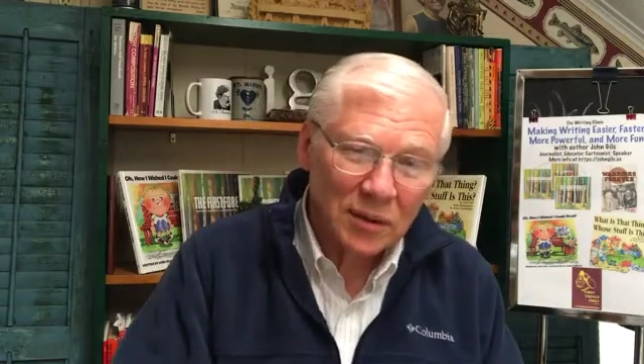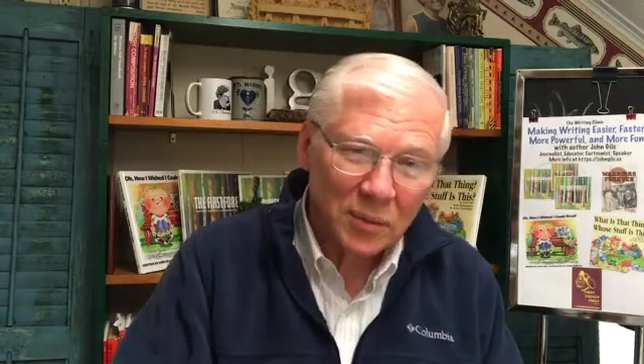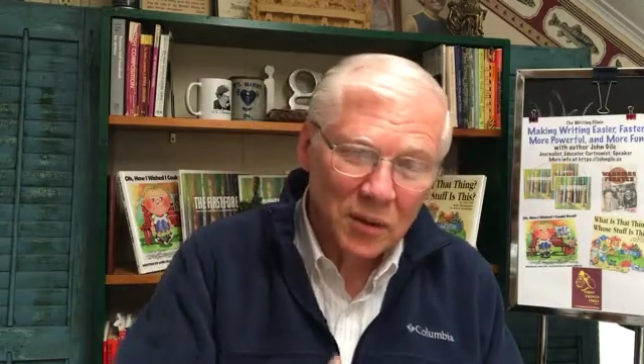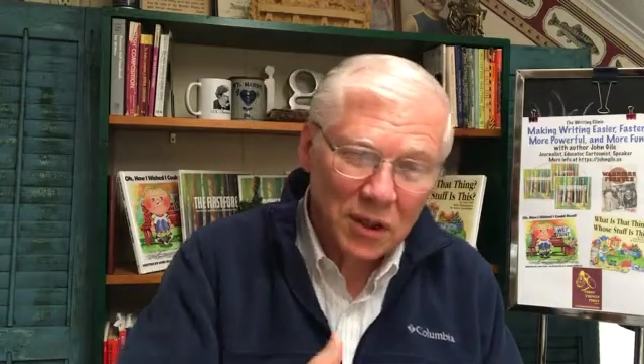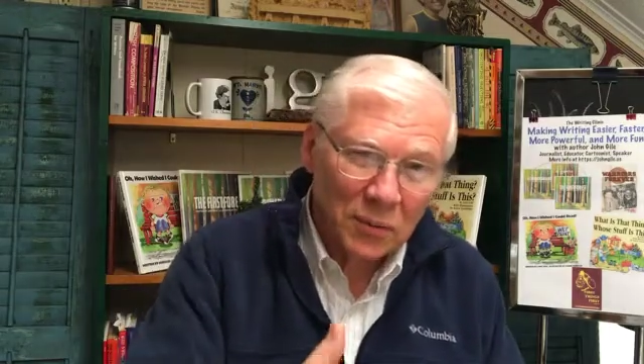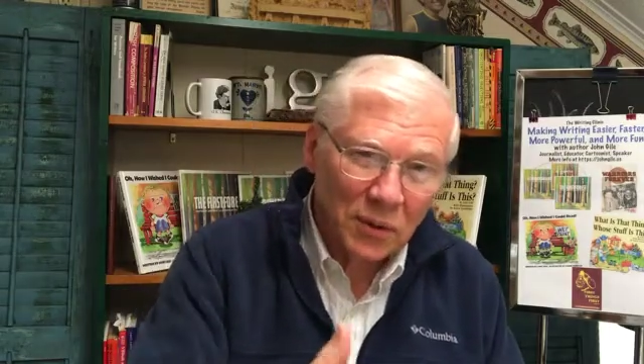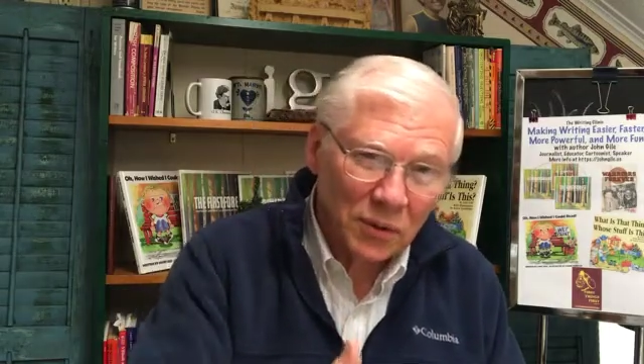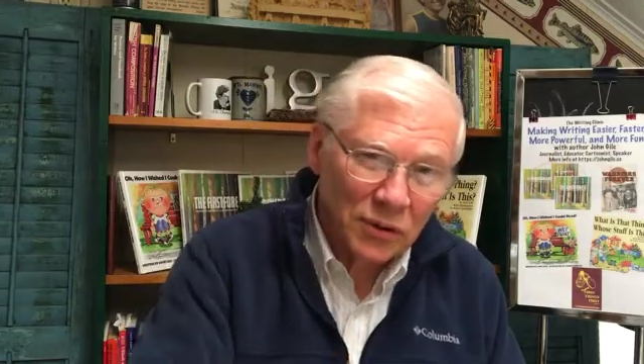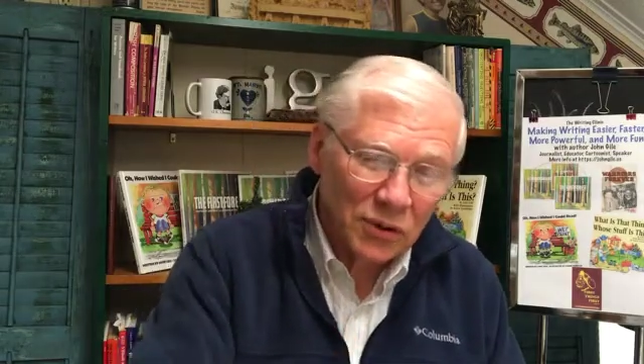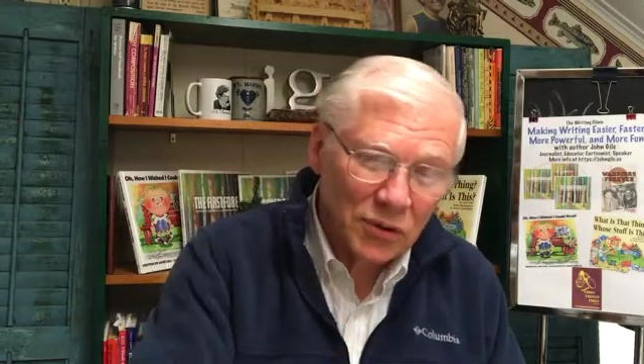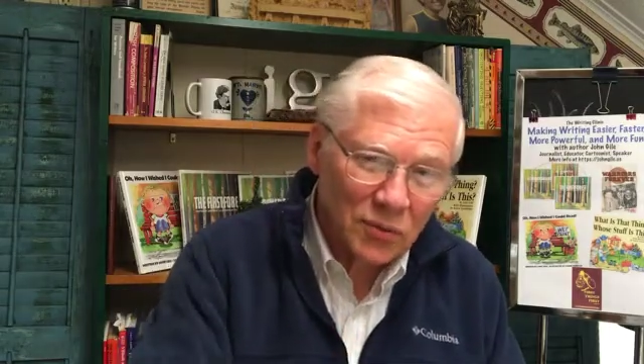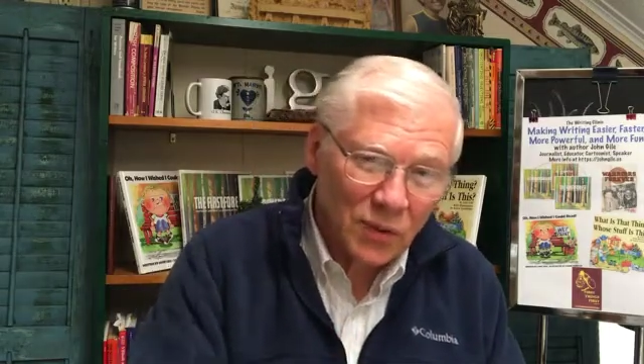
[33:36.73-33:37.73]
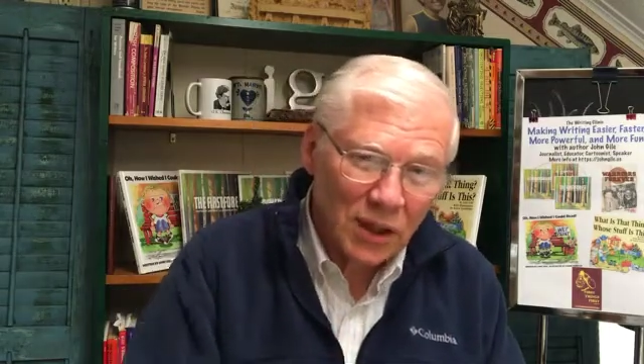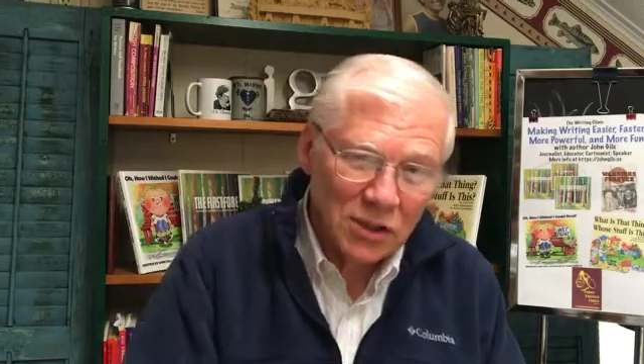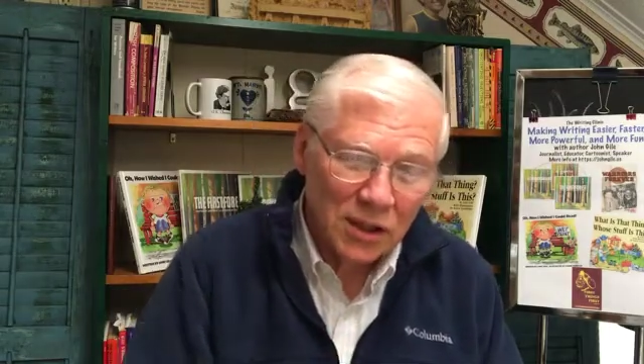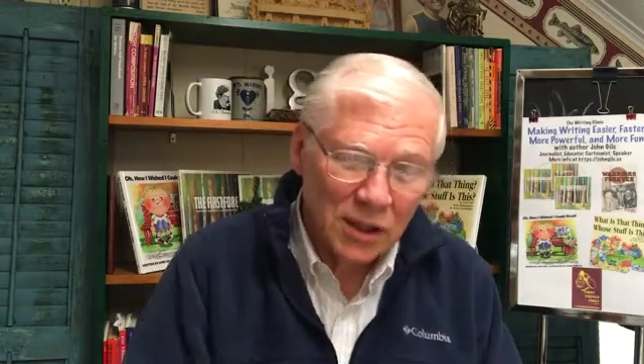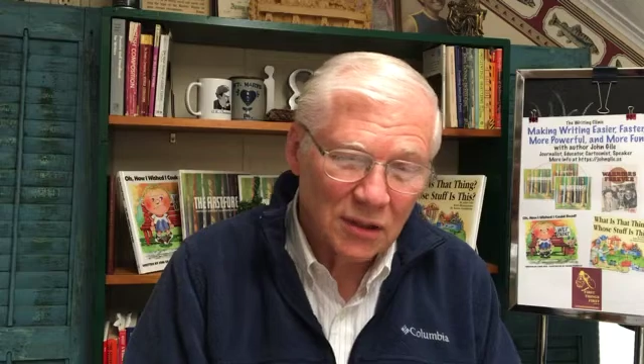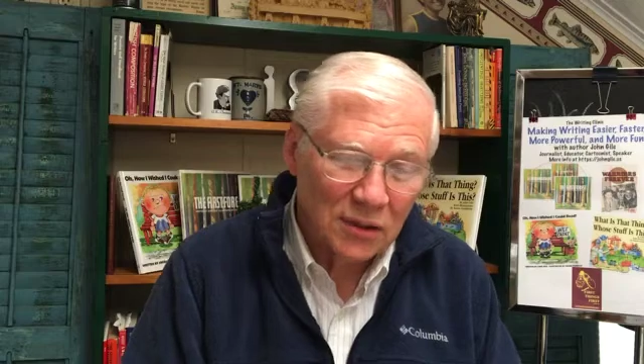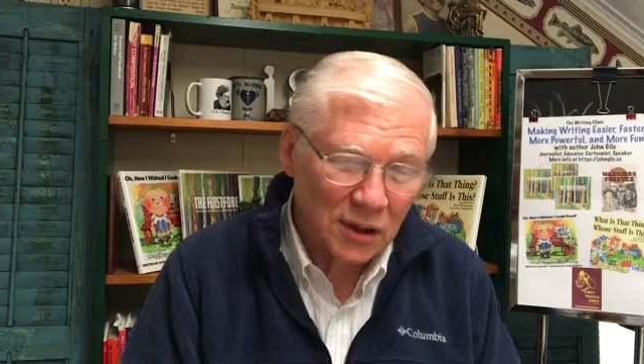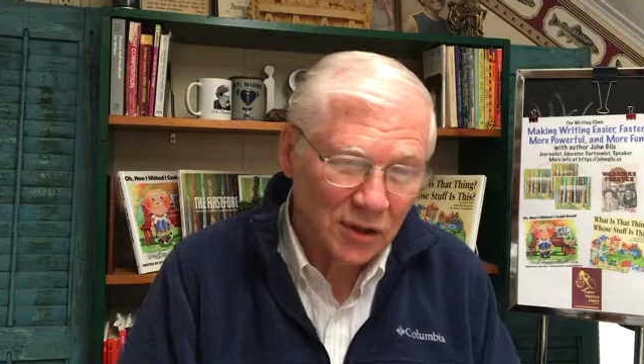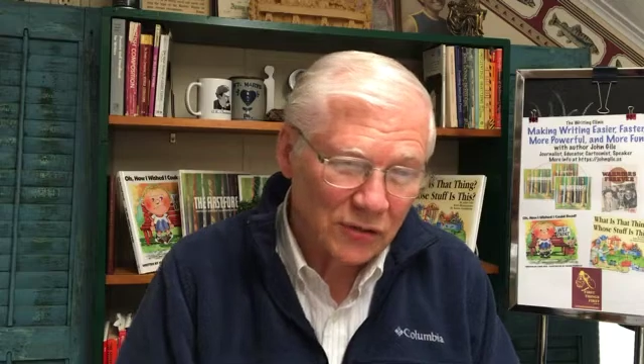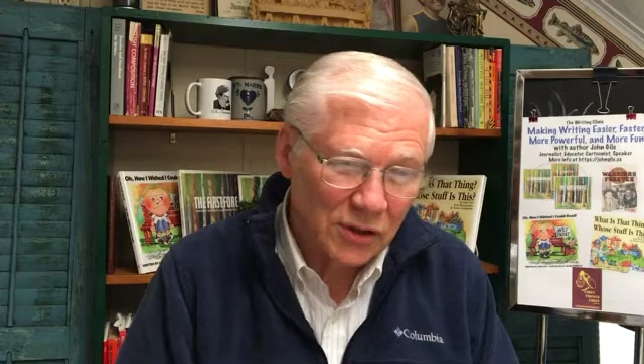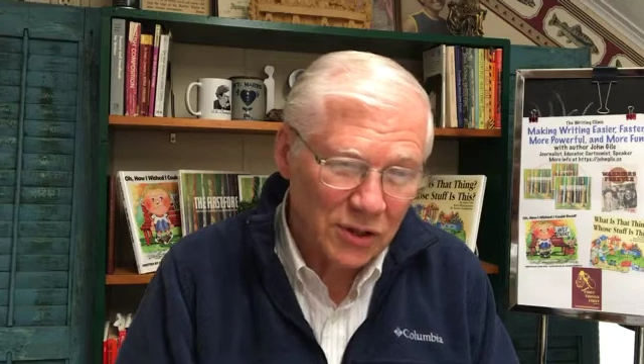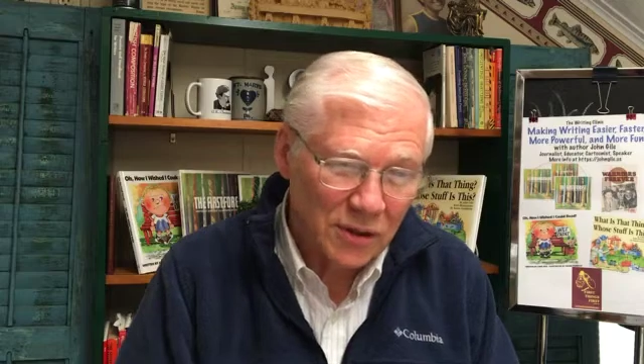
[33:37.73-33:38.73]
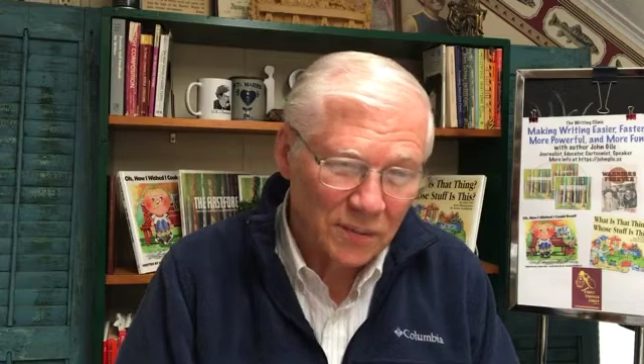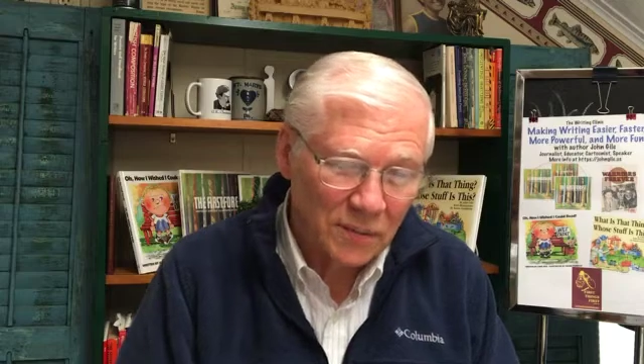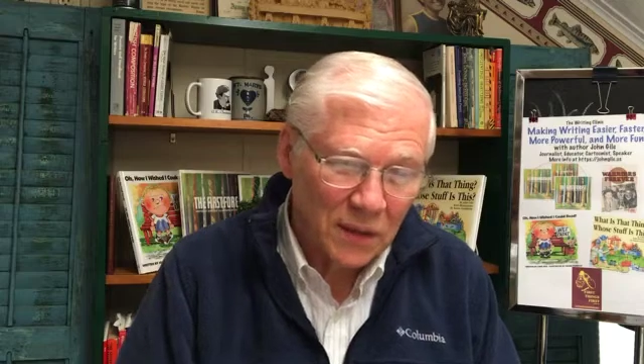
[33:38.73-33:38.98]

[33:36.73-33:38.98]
the people you're watching on television